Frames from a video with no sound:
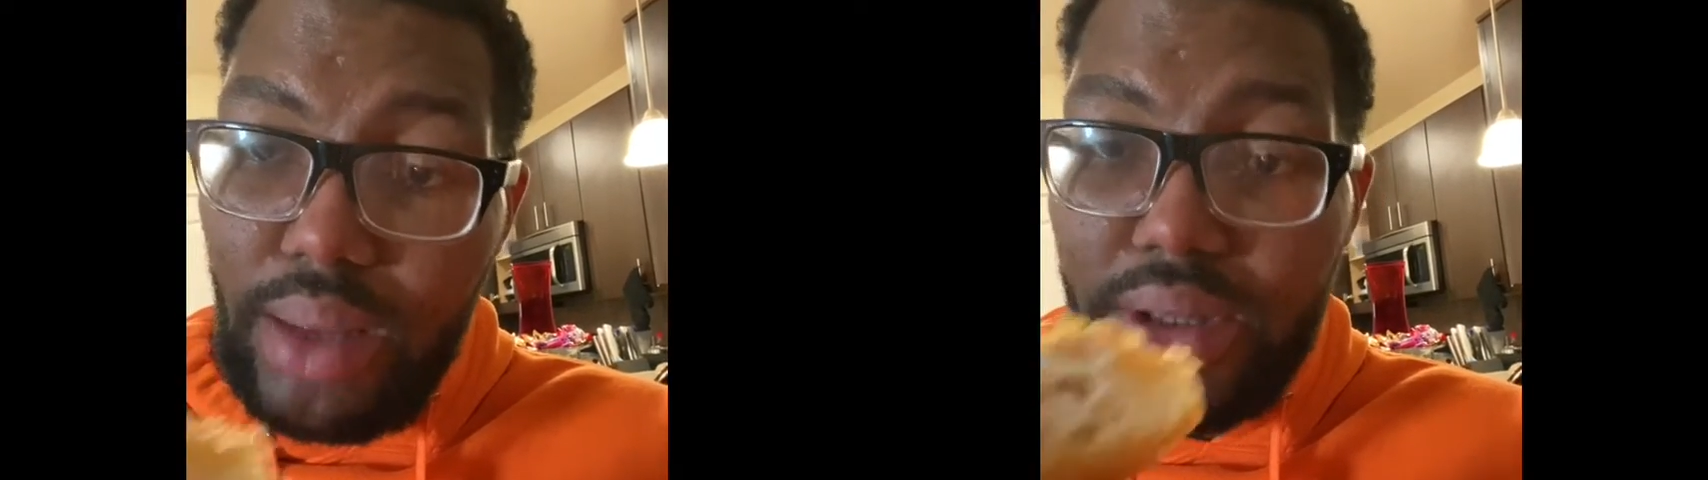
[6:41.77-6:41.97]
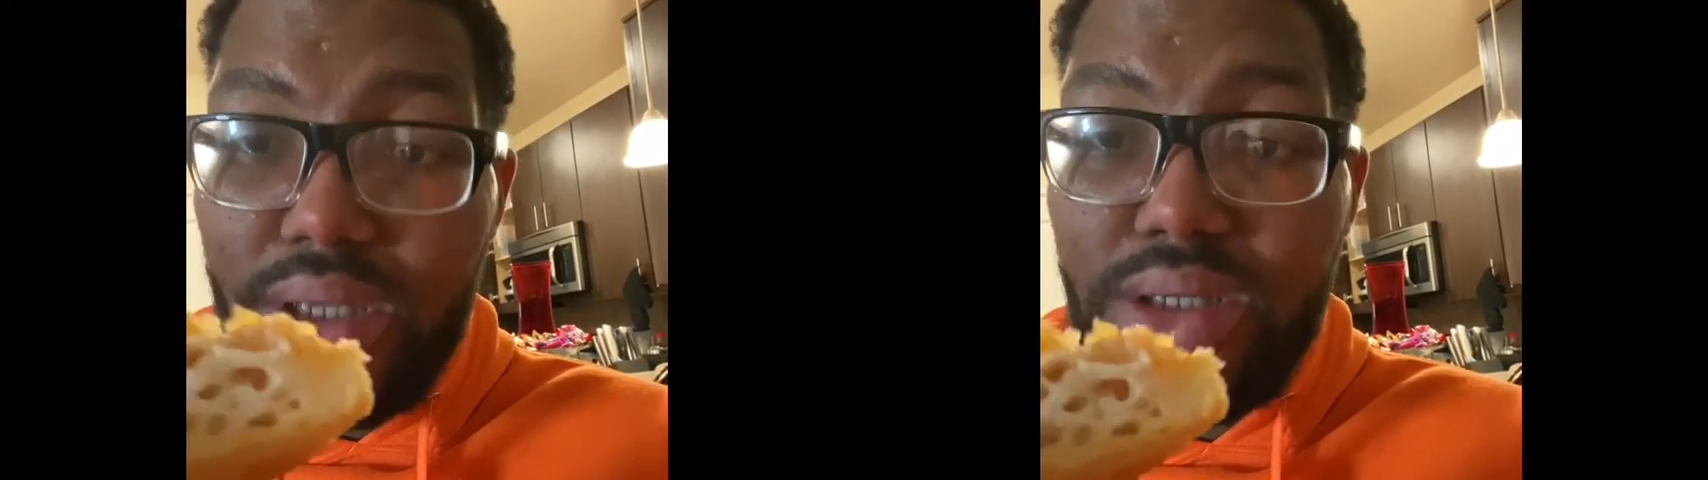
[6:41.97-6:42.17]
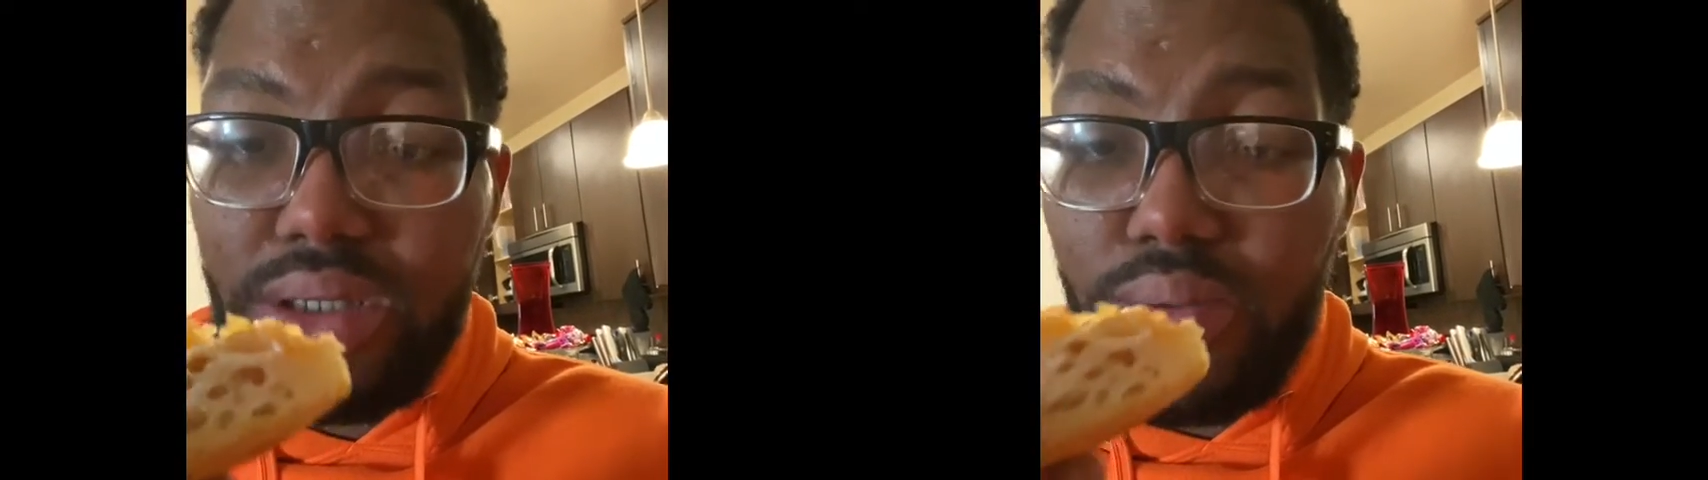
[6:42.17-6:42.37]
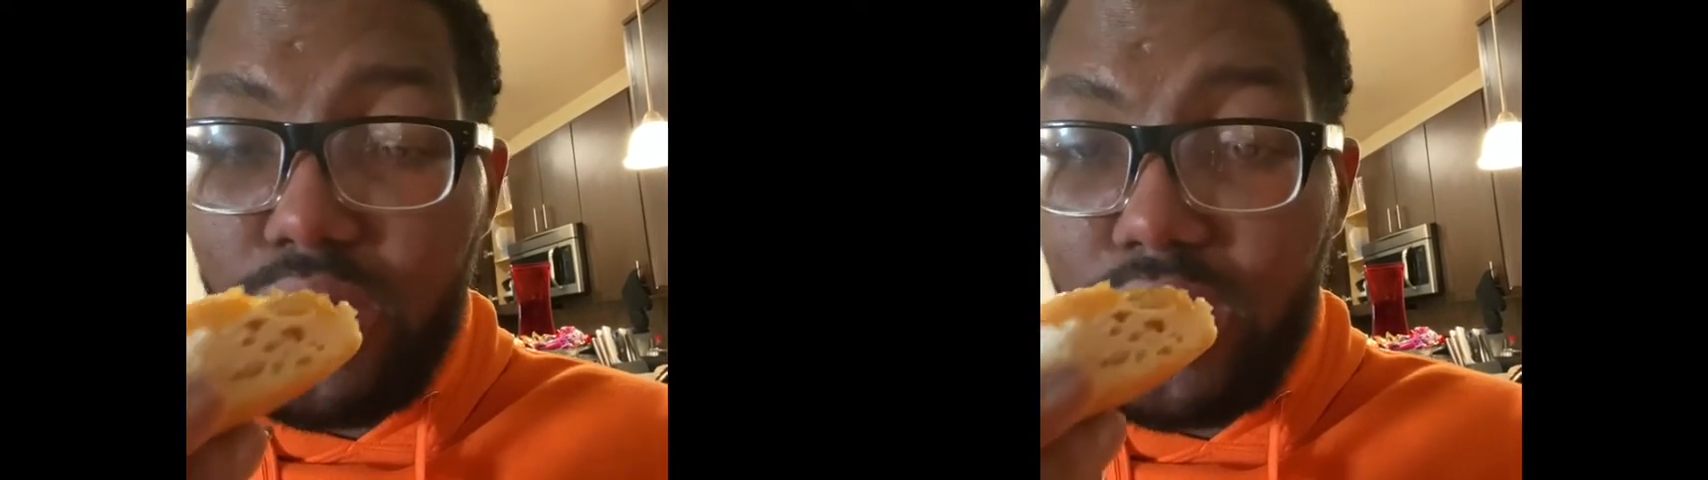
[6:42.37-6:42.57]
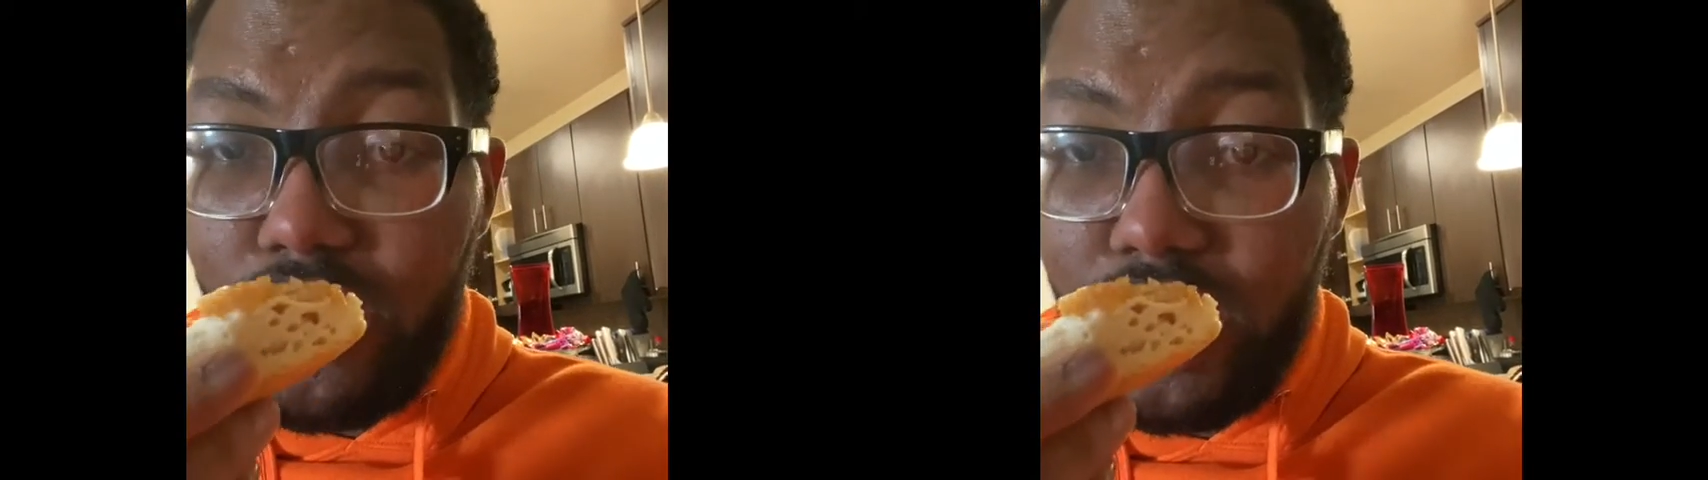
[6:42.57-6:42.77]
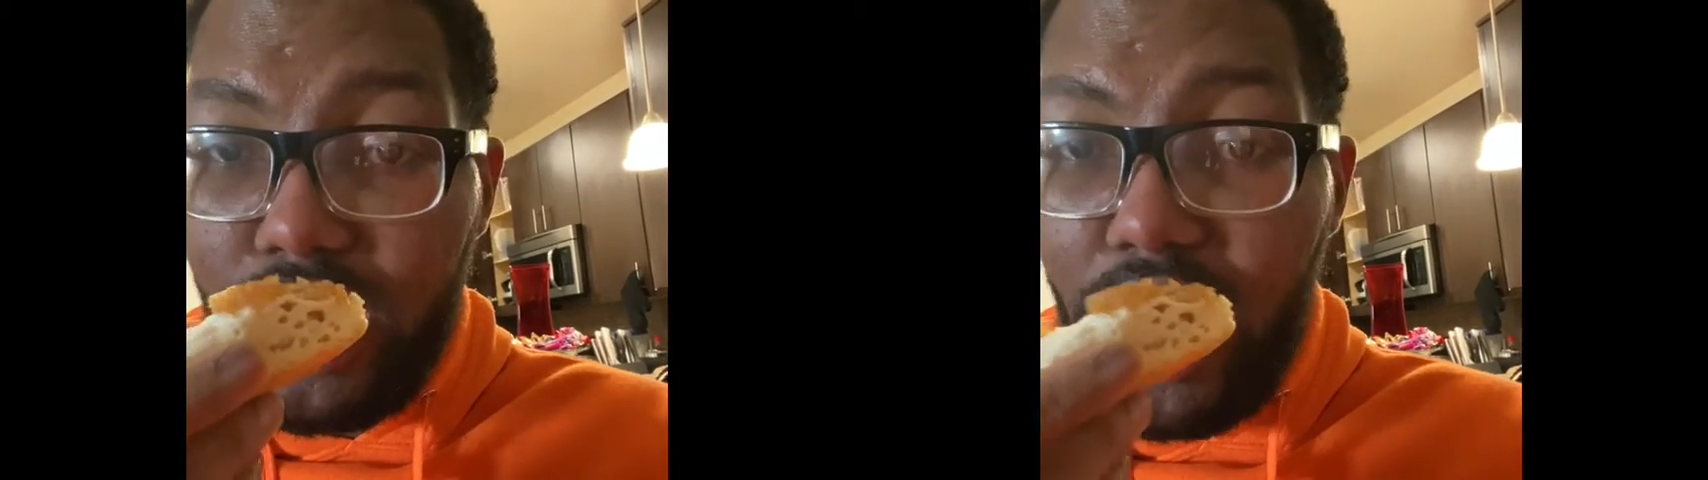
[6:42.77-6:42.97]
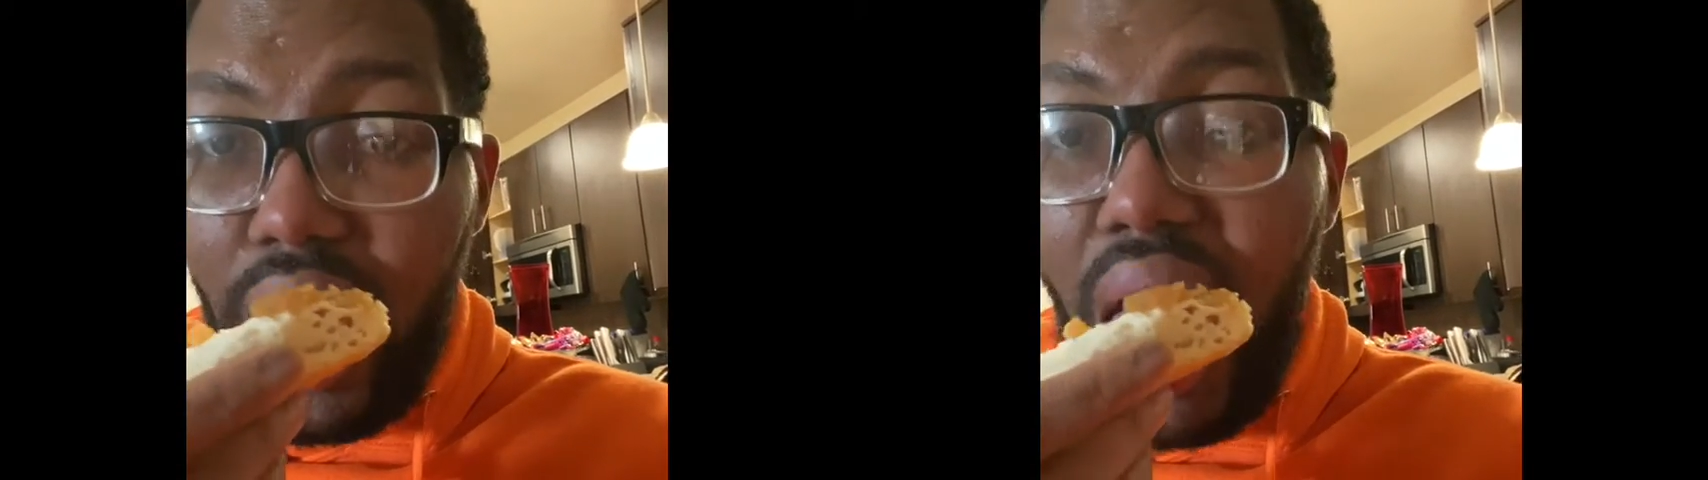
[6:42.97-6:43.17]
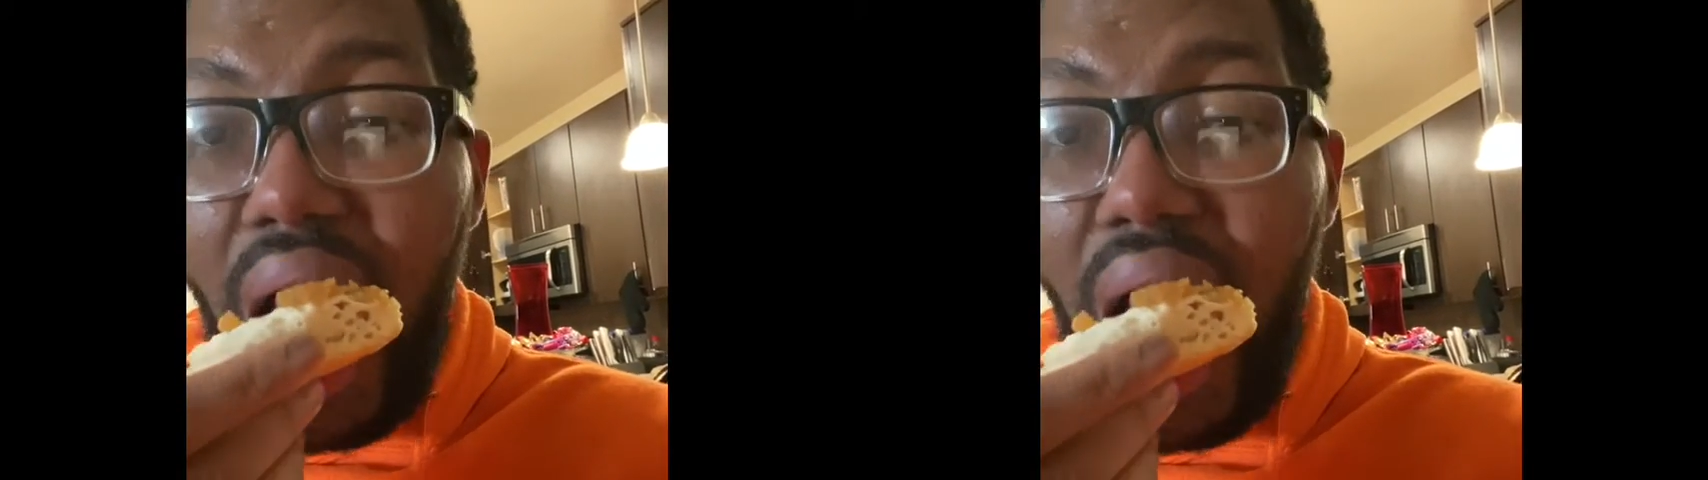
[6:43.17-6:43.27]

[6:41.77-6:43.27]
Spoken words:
but this is a really, really good.